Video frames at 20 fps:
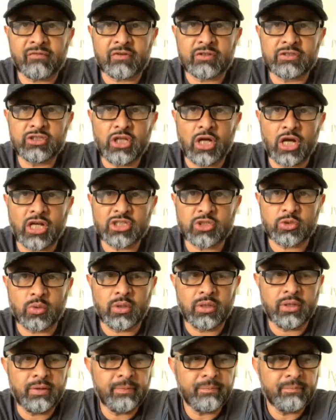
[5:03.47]

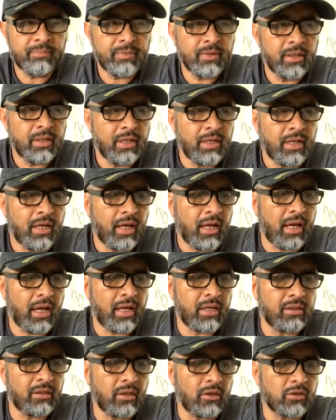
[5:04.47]
Joshua,
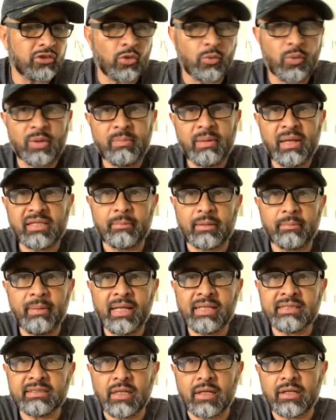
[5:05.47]
and so we make the
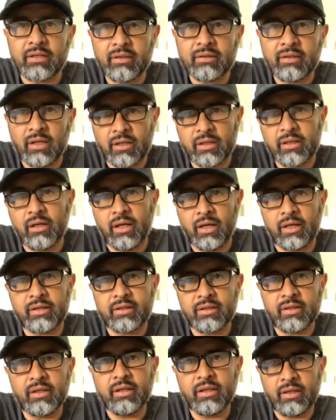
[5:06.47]
best out of that, out
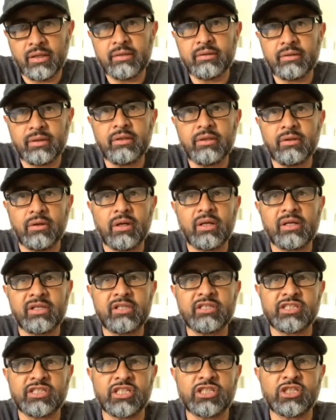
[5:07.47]
of
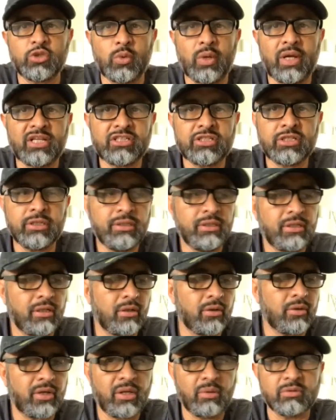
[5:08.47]
the situation.
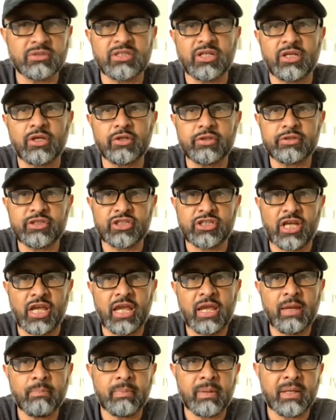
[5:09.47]
He was in good
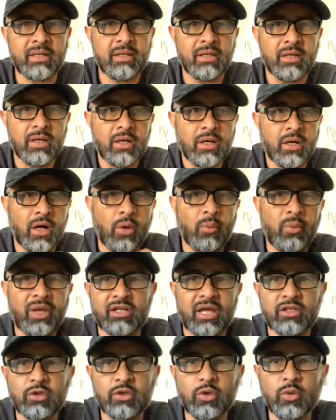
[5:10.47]
shape, and all we
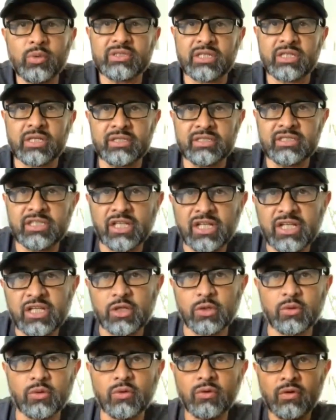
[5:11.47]
had to do was
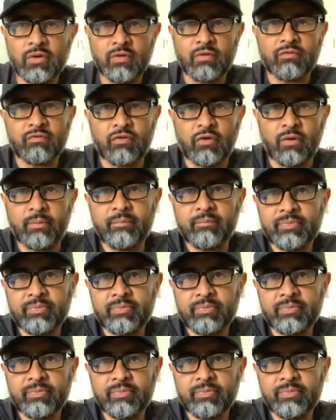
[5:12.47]
continue from